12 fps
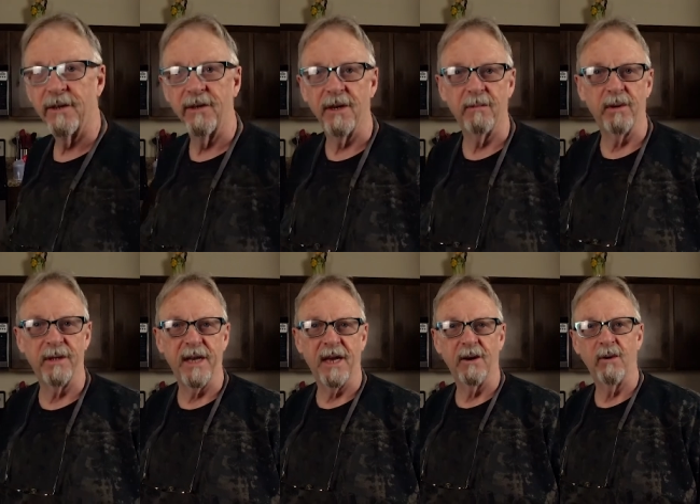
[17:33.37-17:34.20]
I should have put
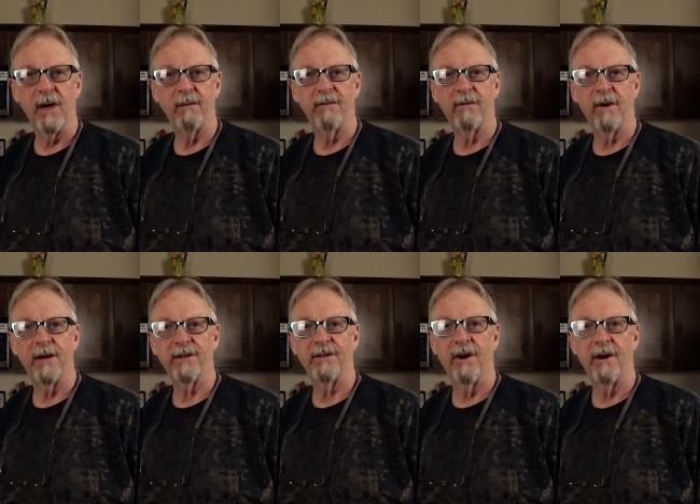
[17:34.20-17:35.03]
that away before I
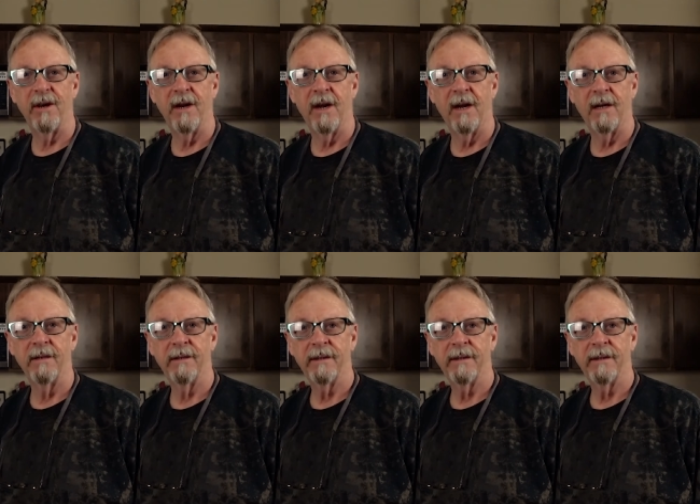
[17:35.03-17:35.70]
started, huh?